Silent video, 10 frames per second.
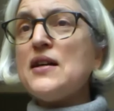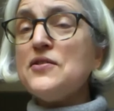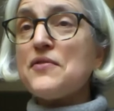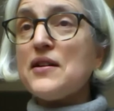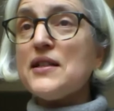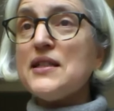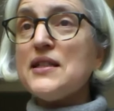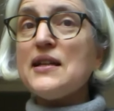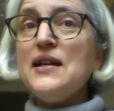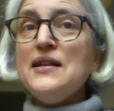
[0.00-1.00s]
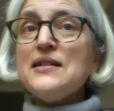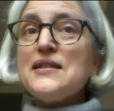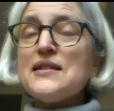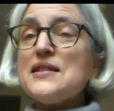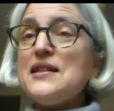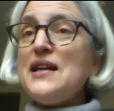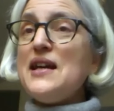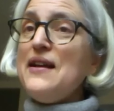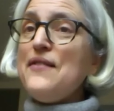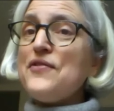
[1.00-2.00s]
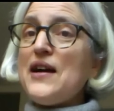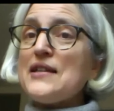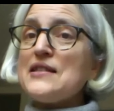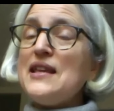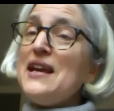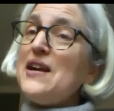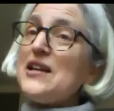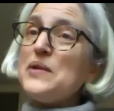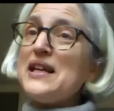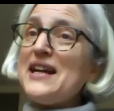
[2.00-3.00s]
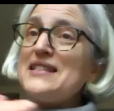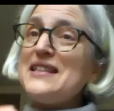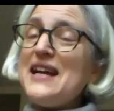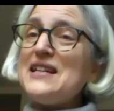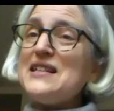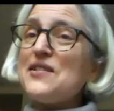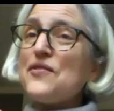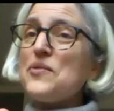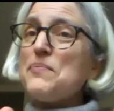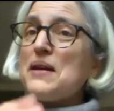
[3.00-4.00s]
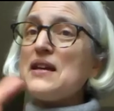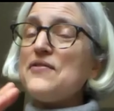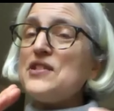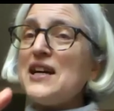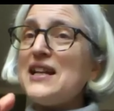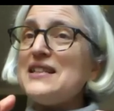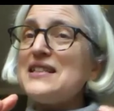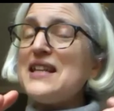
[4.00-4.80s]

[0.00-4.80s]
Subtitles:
underwriting, such that if as we get to the end of the Big Give challenge,